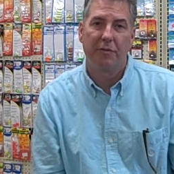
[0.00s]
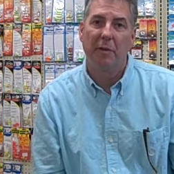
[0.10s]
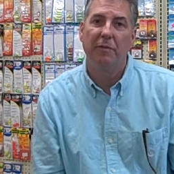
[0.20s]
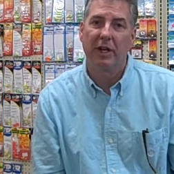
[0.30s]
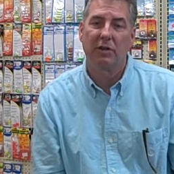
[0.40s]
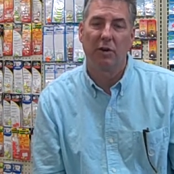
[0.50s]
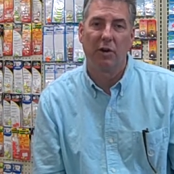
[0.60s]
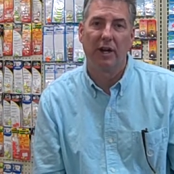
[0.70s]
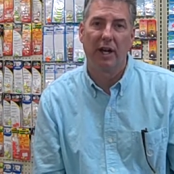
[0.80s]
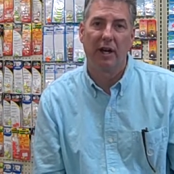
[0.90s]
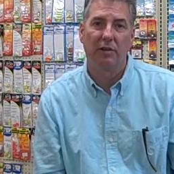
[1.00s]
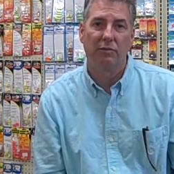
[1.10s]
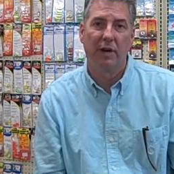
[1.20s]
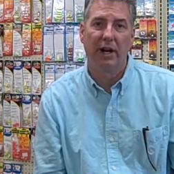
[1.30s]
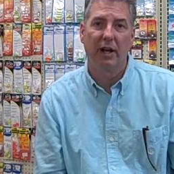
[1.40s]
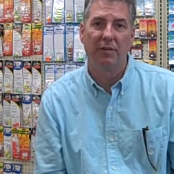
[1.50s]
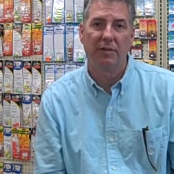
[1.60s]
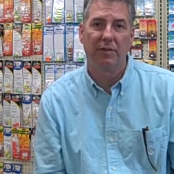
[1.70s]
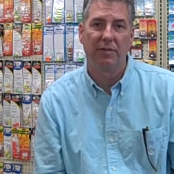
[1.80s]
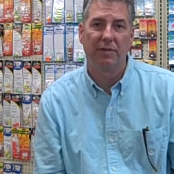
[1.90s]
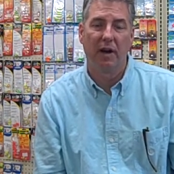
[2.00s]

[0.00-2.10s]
From Victoria, right off of